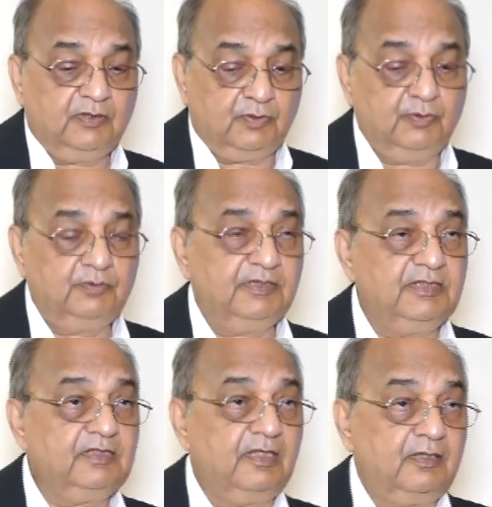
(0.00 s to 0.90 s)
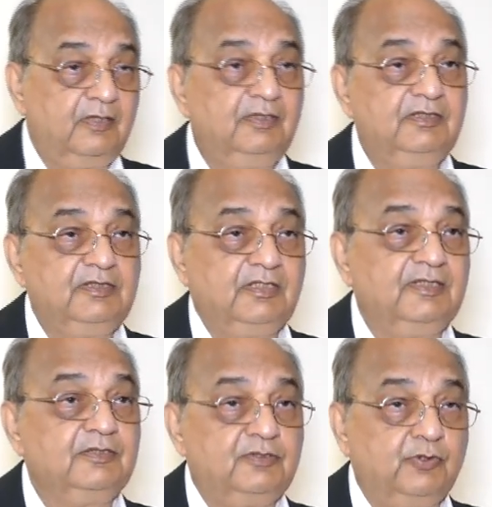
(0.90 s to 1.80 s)
So these are all these
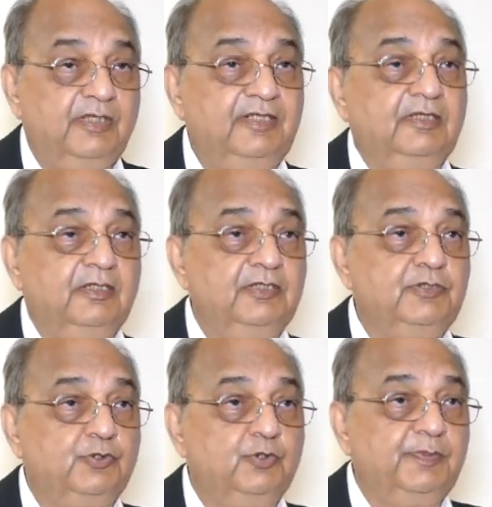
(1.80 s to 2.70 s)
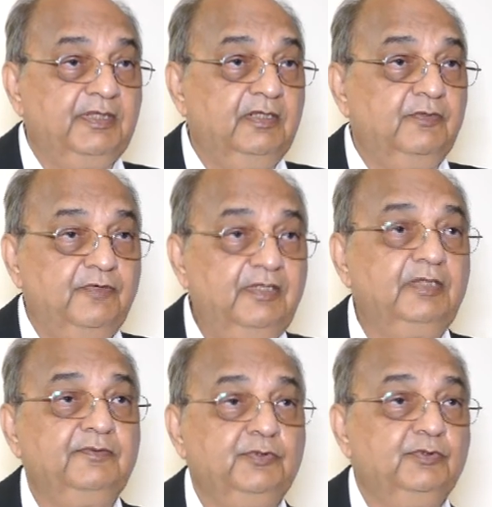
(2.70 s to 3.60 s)
things theoretically should be in front
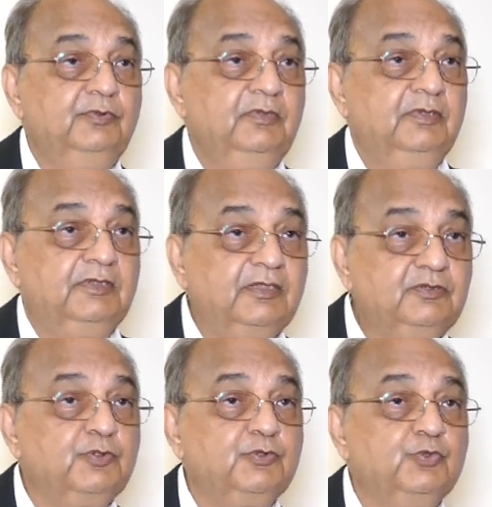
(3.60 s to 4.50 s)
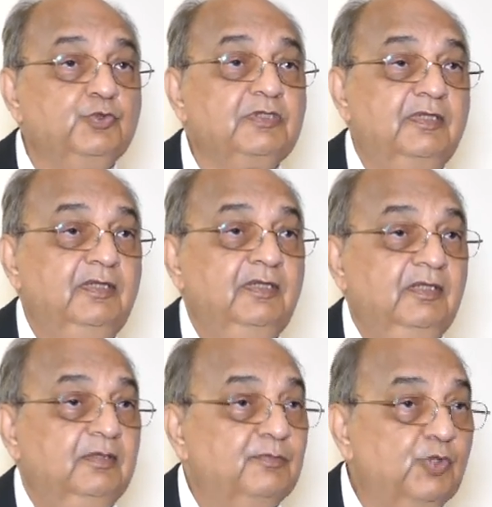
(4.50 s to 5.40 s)
of you. Then you choose the
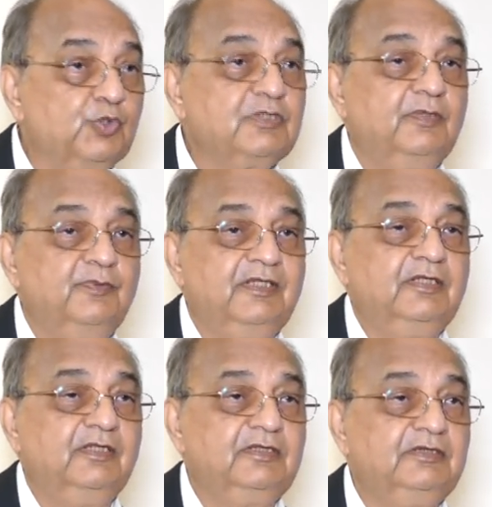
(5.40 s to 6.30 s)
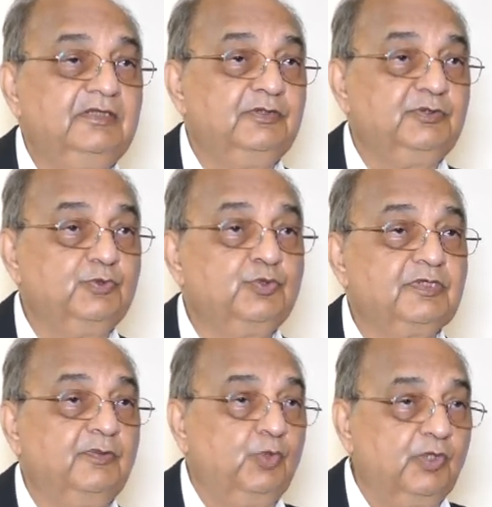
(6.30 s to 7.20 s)
modes of ventilation, then choose
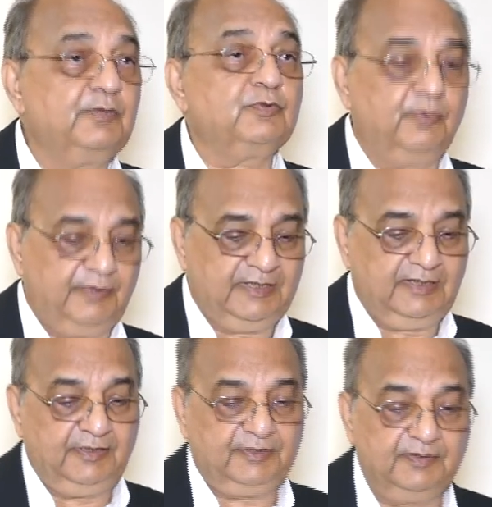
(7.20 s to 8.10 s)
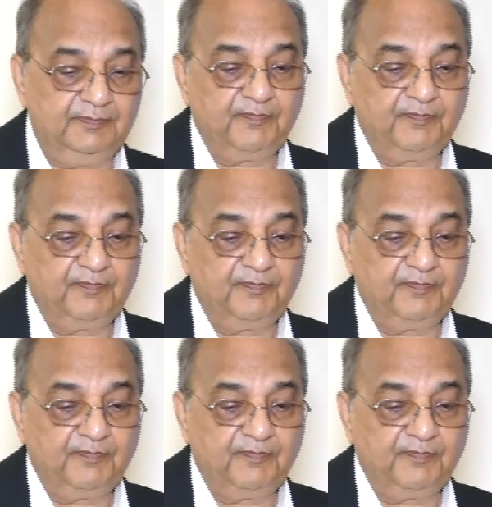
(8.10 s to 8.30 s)
the volumes of ventilation.